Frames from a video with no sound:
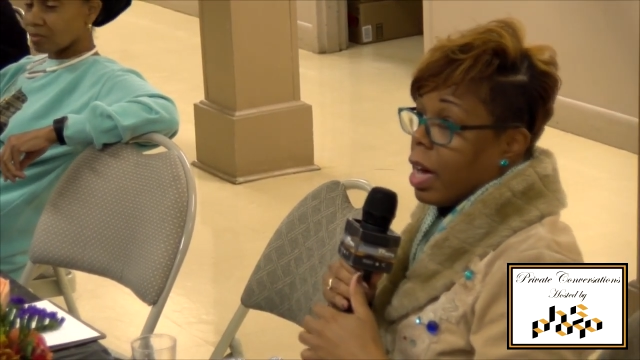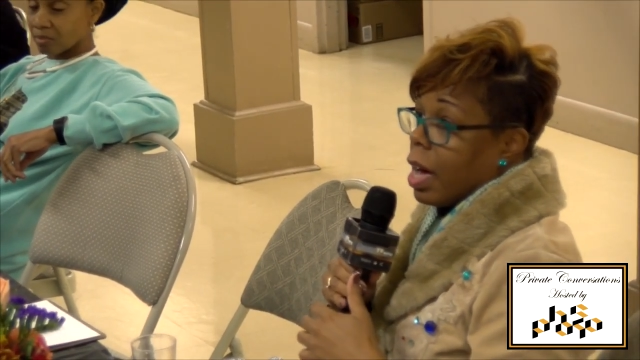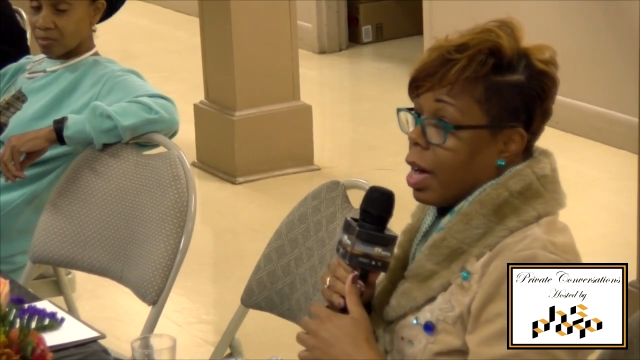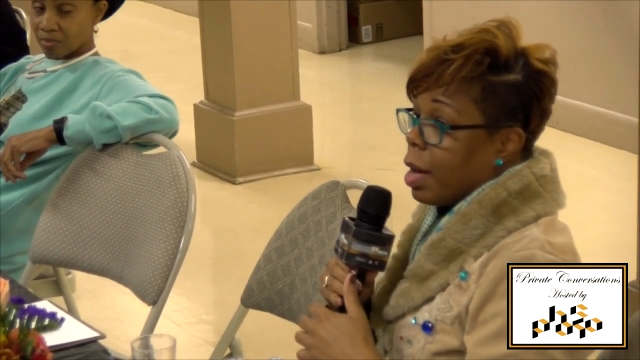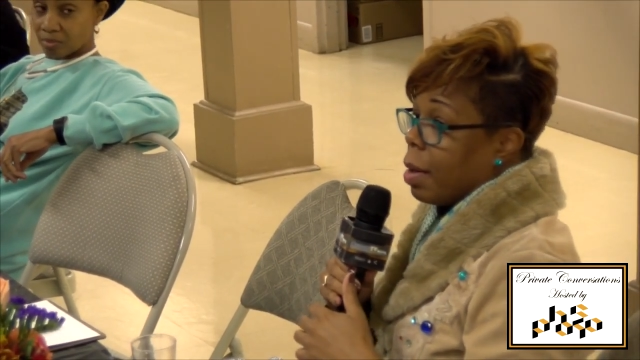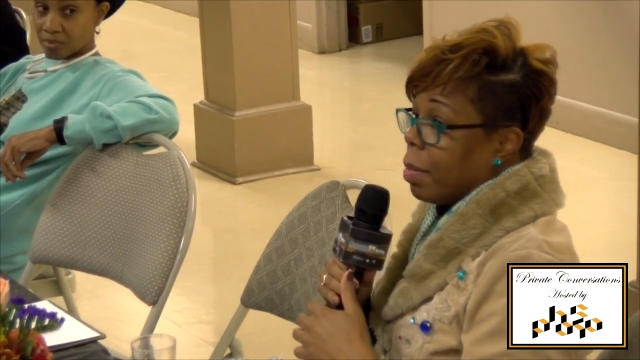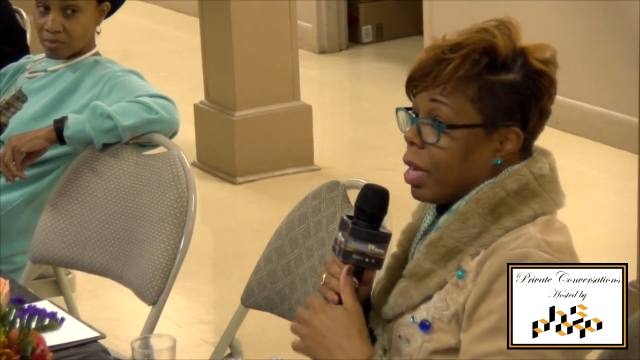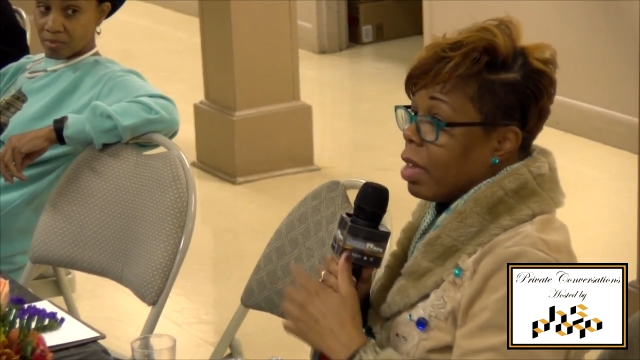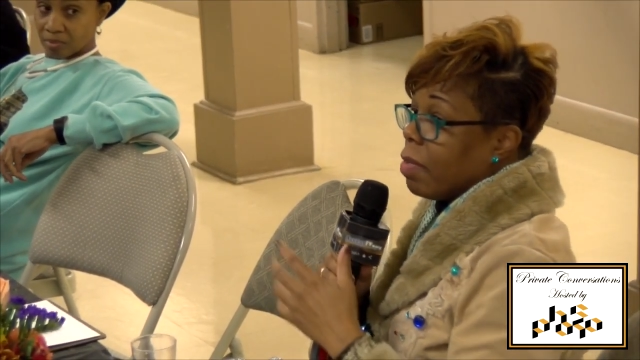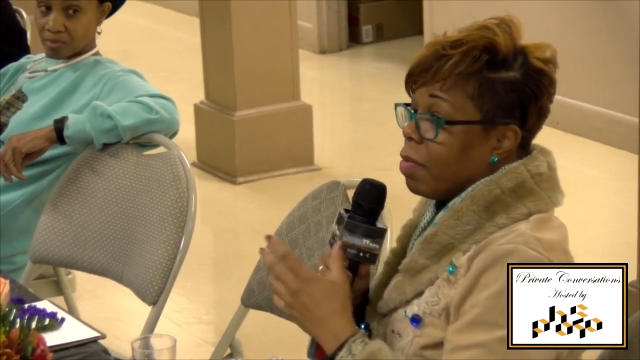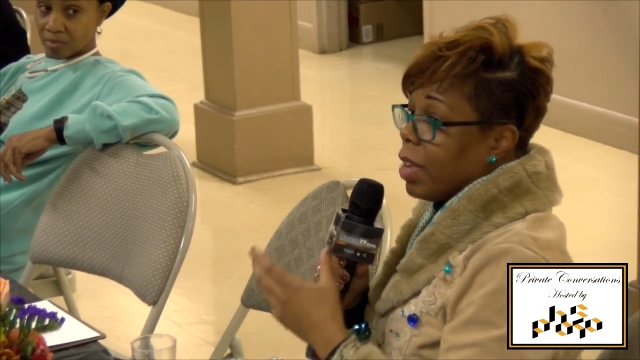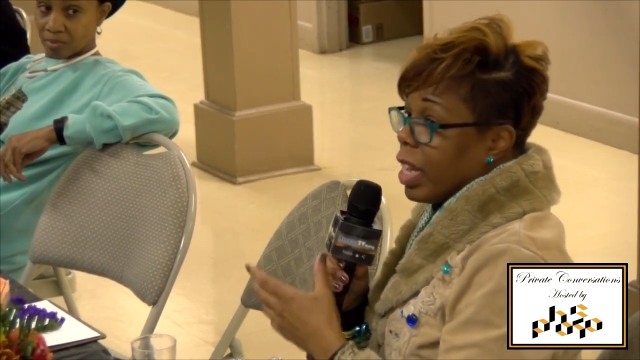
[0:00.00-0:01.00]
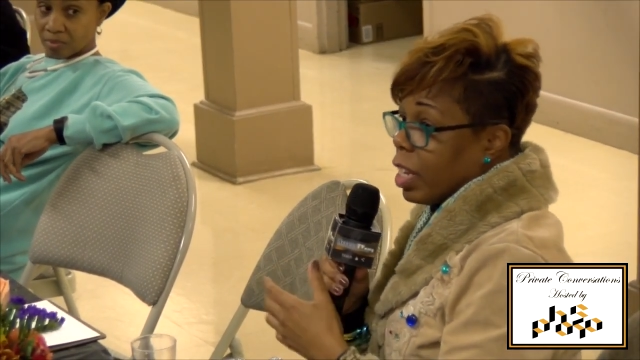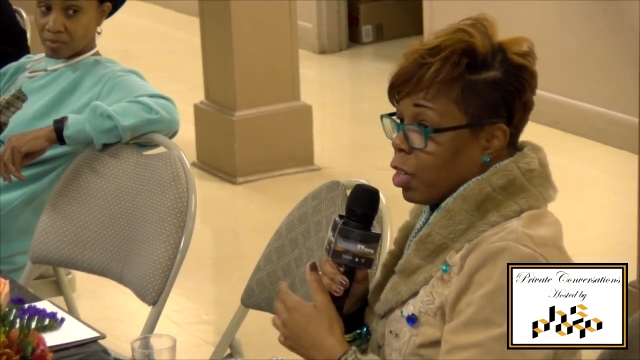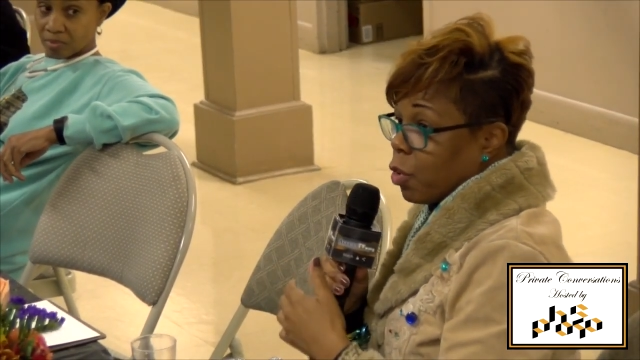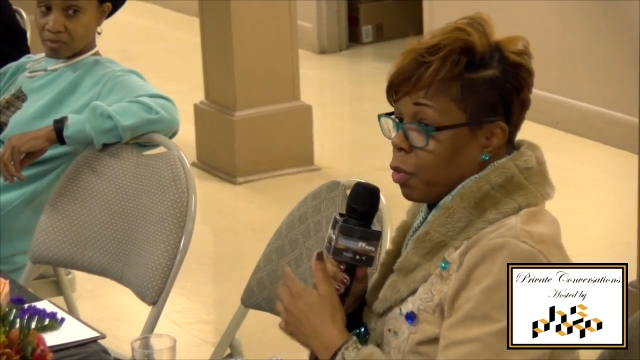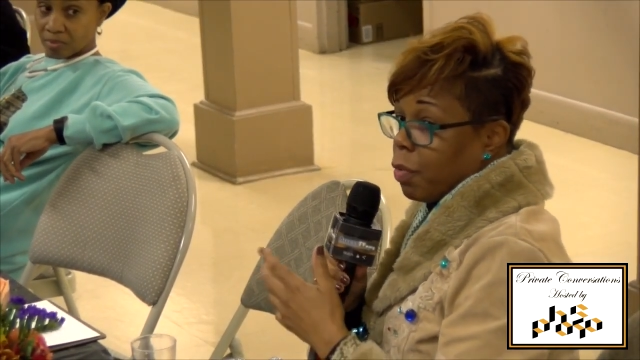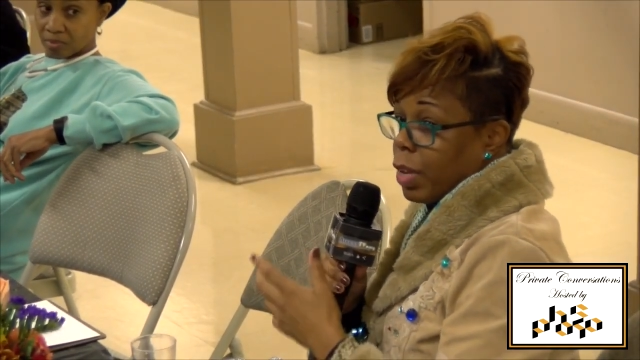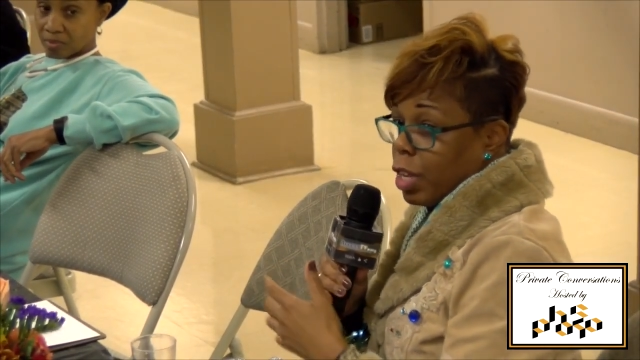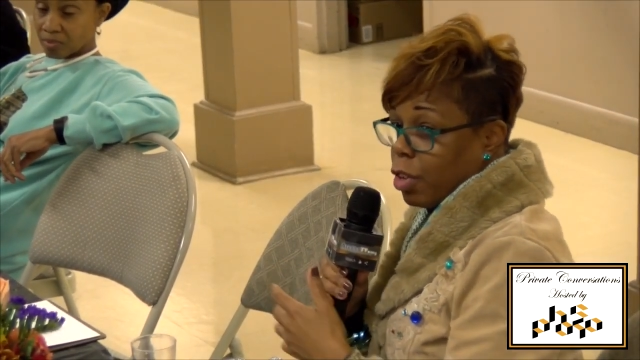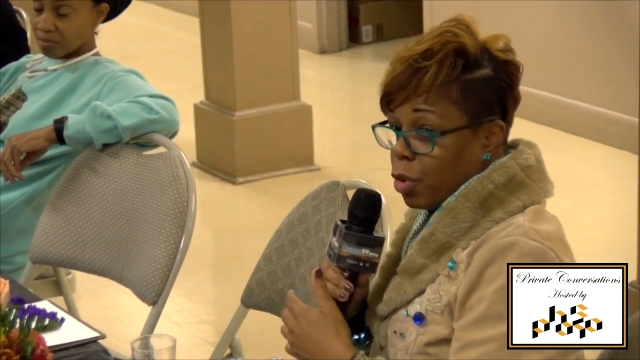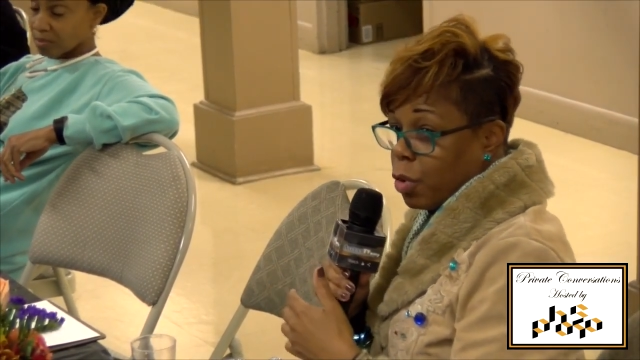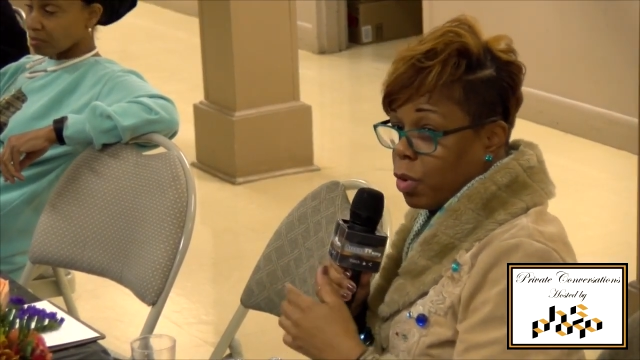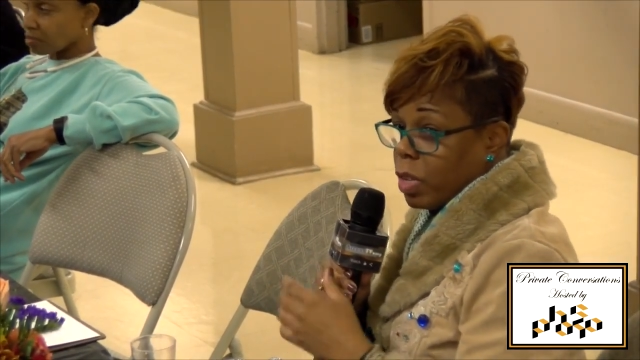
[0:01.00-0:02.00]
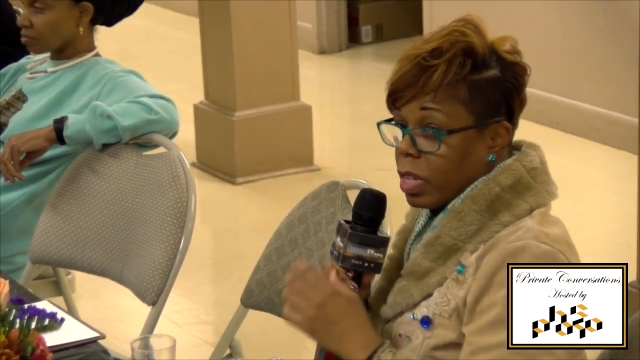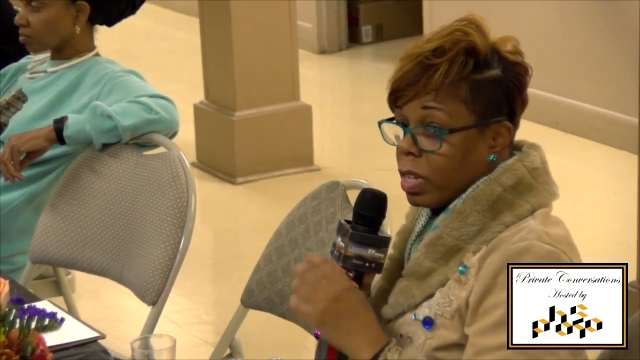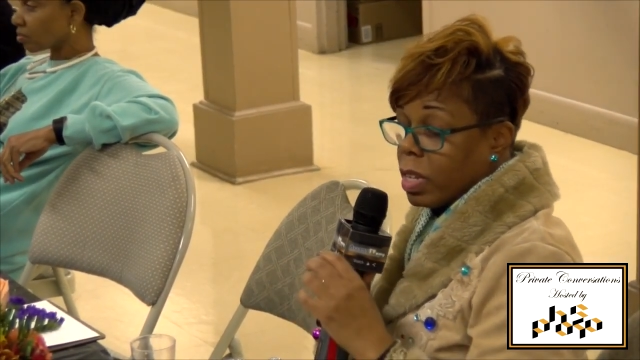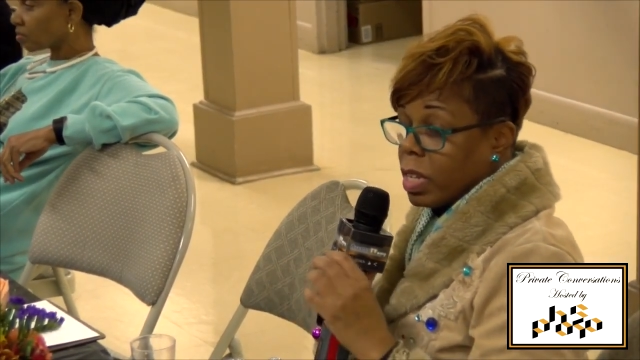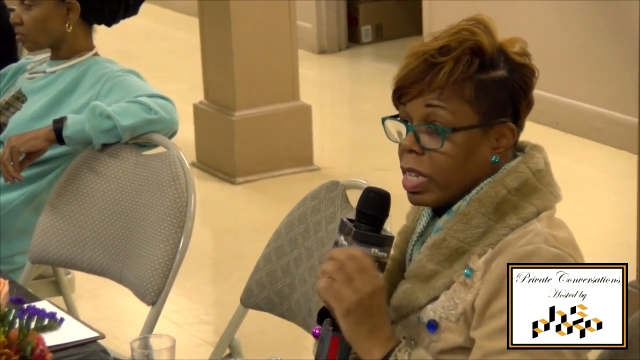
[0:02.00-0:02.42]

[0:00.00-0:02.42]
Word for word: um, events or venues to,